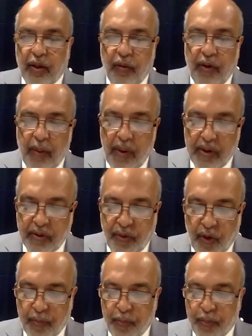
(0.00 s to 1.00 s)
you very much
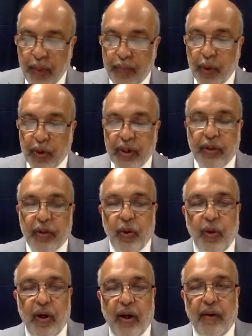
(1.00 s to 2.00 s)
for putting
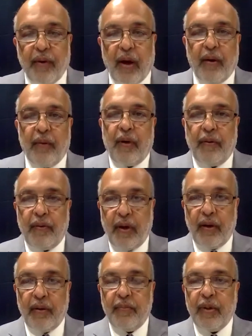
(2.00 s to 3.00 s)
through a
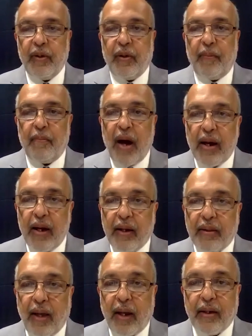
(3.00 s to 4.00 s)
mind
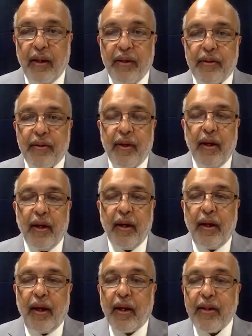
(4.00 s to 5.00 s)
that is
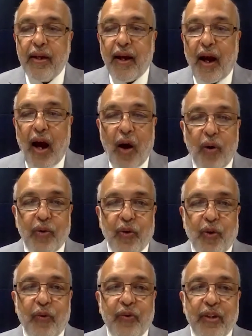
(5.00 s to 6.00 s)
getting out
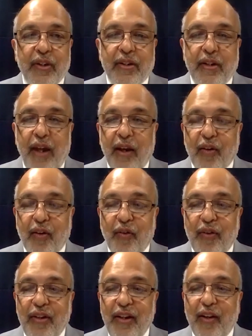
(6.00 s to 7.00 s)
of the state of
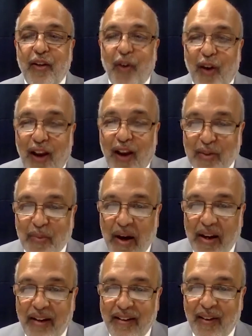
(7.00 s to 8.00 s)
decolonized
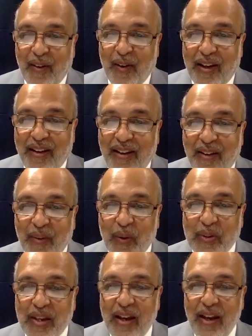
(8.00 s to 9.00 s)
mind. You know, like it
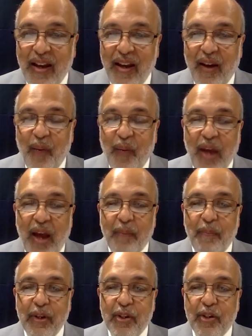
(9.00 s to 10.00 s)
was, we had
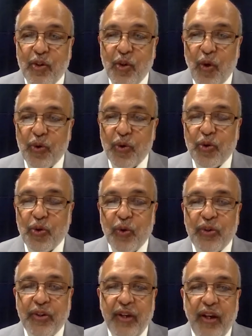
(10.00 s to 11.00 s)
been so
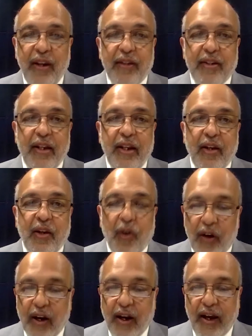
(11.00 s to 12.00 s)
seriously
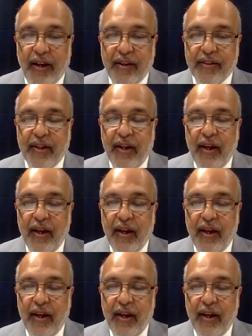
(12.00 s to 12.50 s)
colonized.